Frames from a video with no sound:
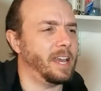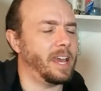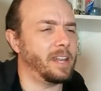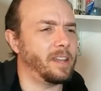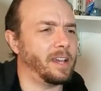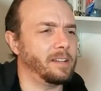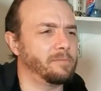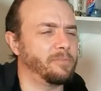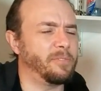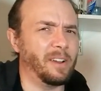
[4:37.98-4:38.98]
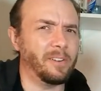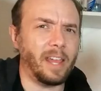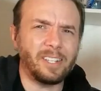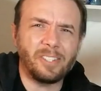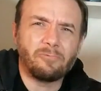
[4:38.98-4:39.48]
And I found
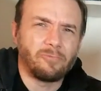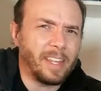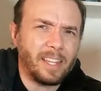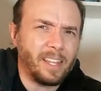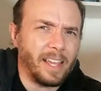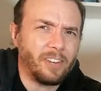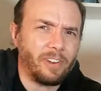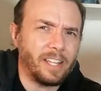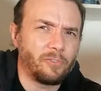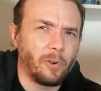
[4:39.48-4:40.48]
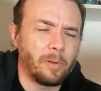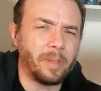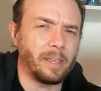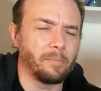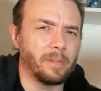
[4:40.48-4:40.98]
I actually really like
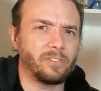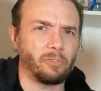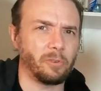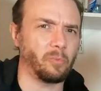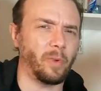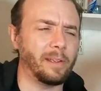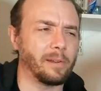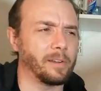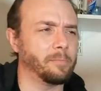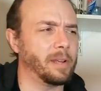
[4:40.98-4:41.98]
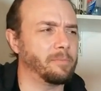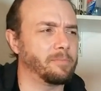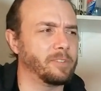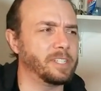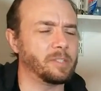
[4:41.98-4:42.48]
transforming him. It's sort of weird. Of my
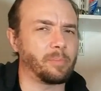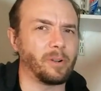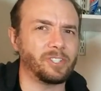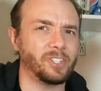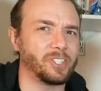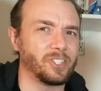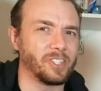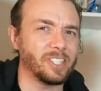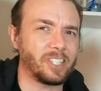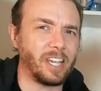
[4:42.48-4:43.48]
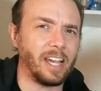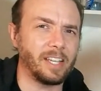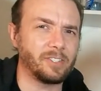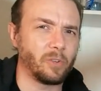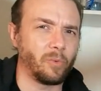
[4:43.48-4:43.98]
recent purchases, this
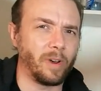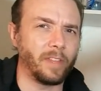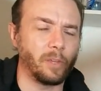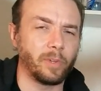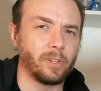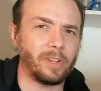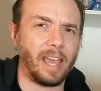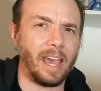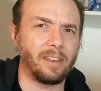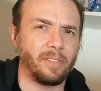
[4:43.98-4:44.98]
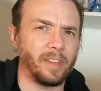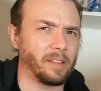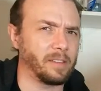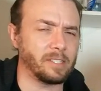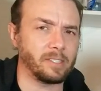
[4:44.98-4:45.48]
guy is the one that you would look at and
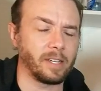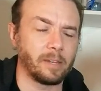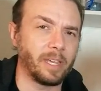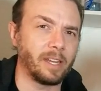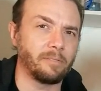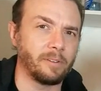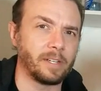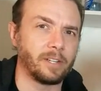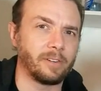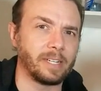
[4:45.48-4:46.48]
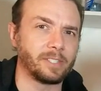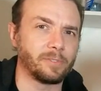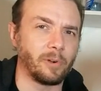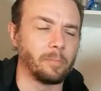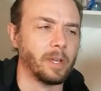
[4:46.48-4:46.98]
think, that's not going to be any fun to
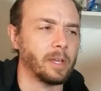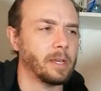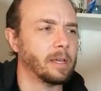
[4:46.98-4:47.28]
transform.